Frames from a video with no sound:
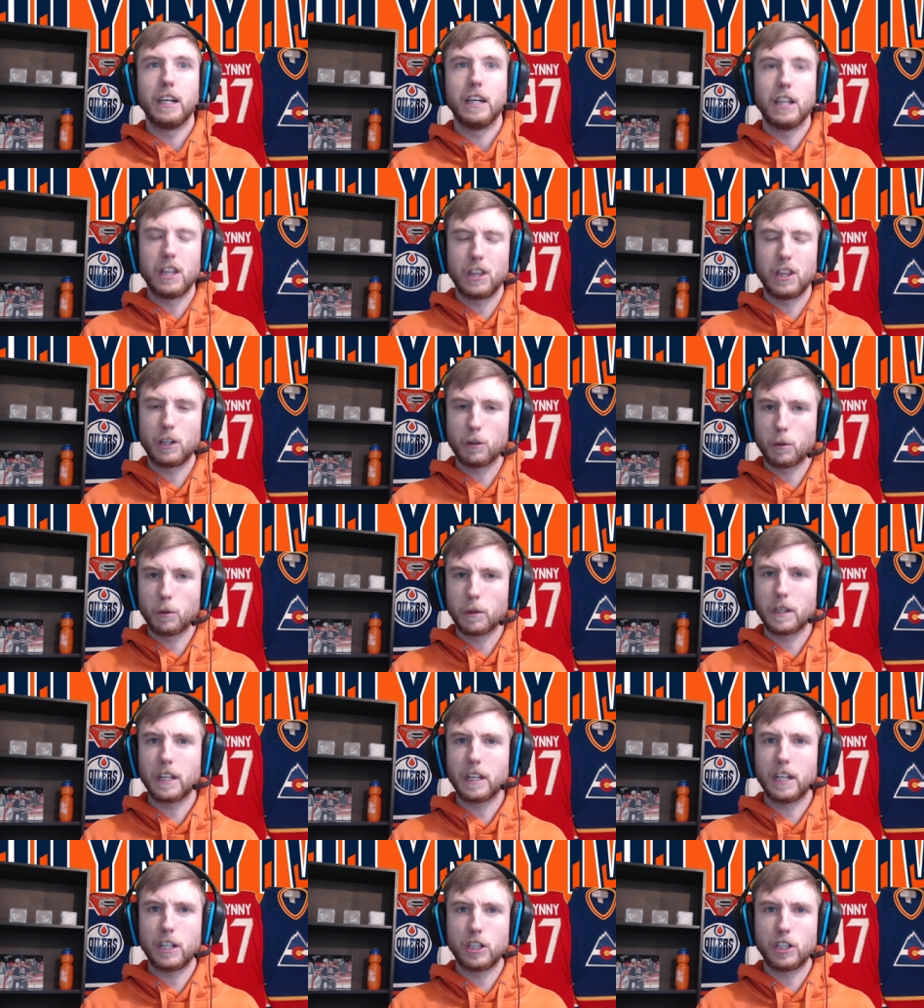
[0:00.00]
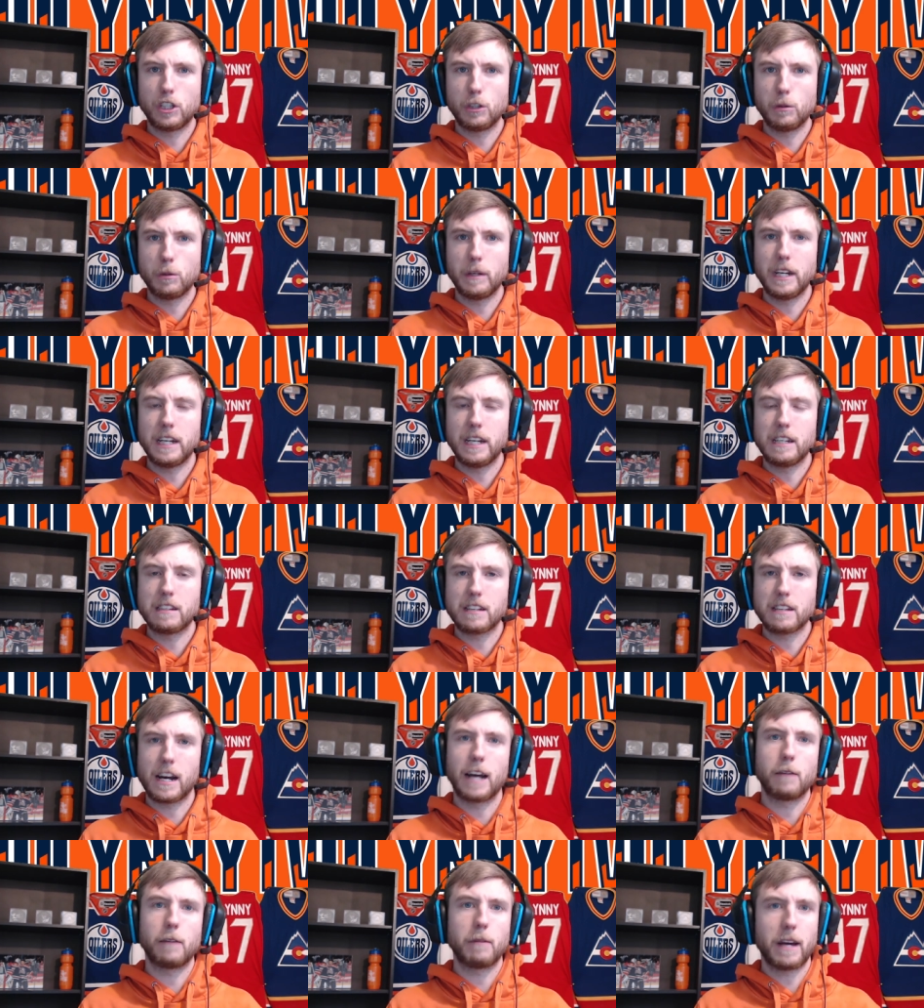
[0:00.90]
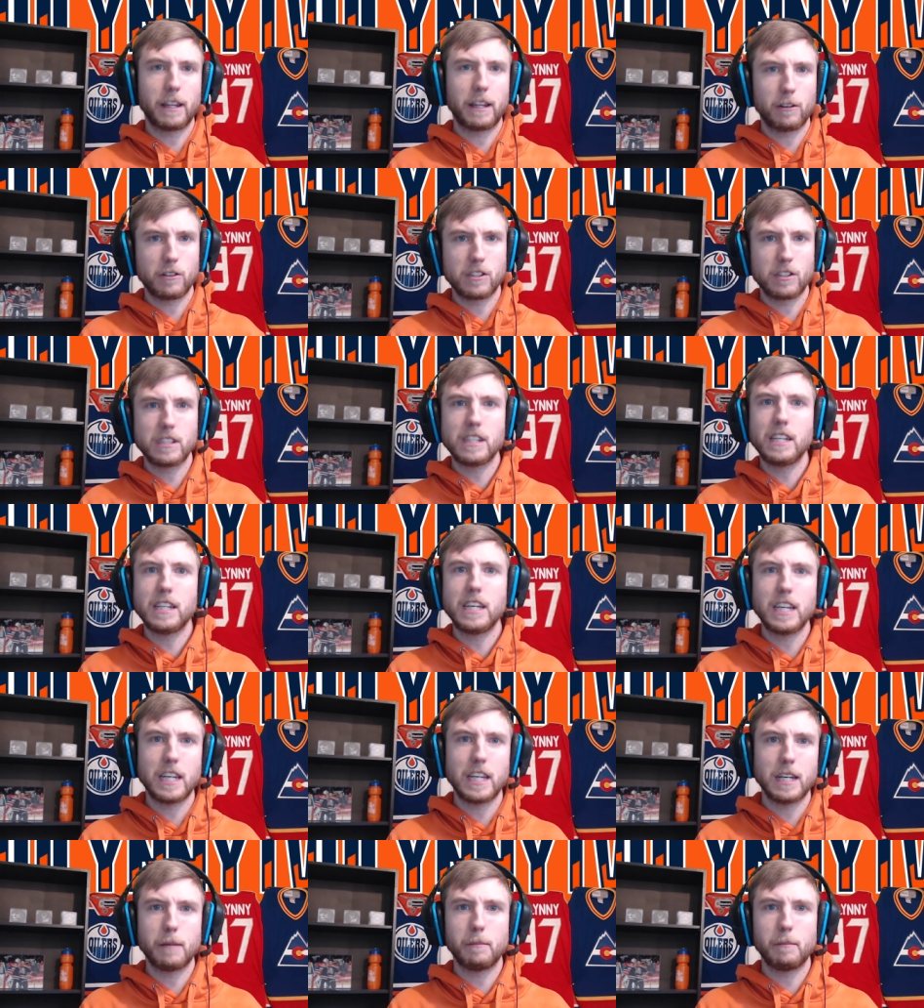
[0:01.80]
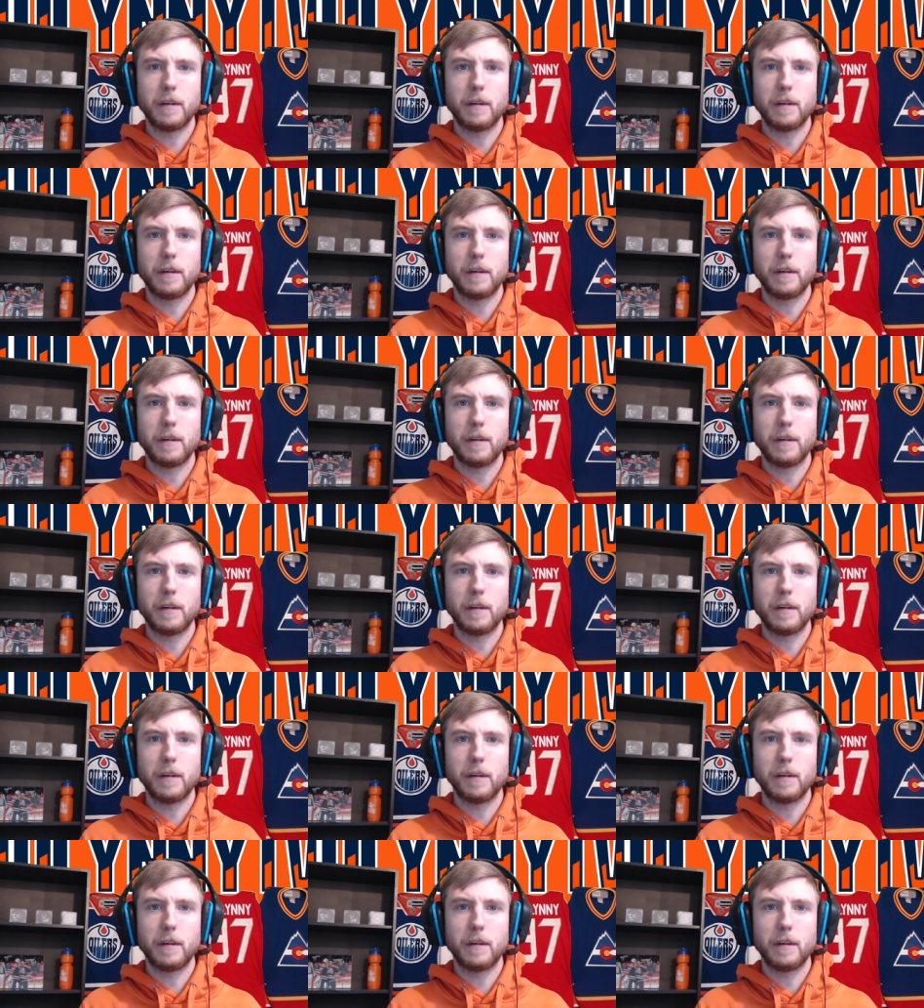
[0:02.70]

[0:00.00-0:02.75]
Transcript: The only issue is I'd rather see him